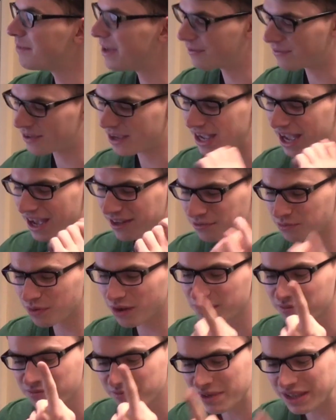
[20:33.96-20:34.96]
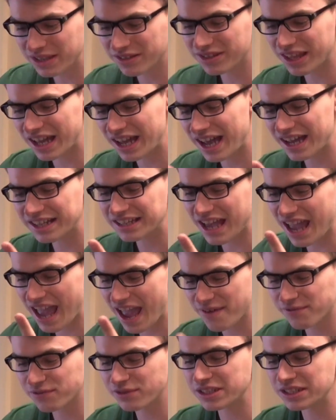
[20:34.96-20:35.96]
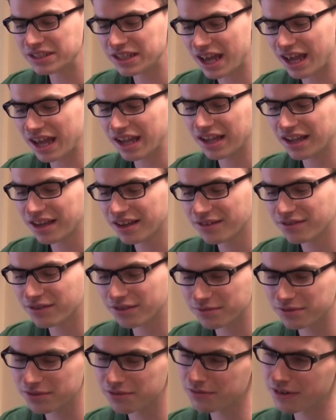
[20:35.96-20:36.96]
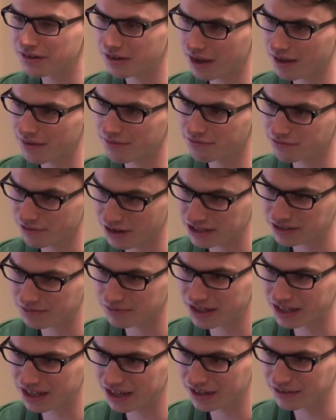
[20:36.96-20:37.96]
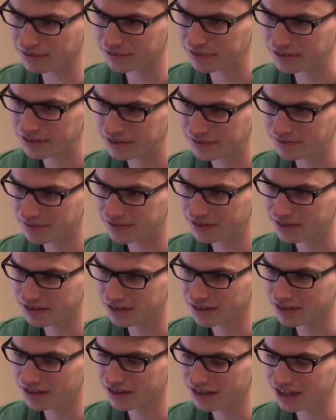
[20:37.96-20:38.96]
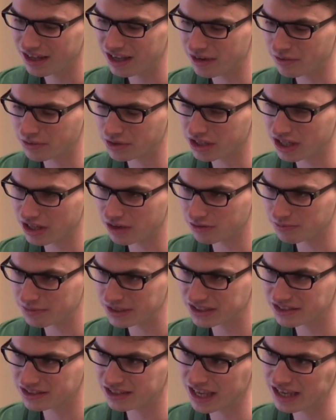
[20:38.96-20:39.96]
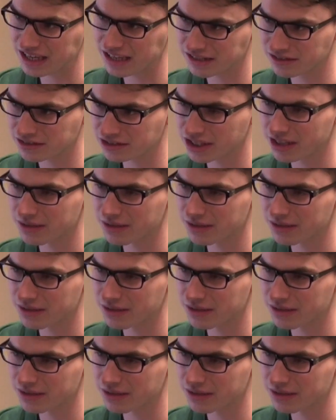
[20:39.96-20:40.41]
If I had one meal that I had every day for the rest of my life, it would be steak and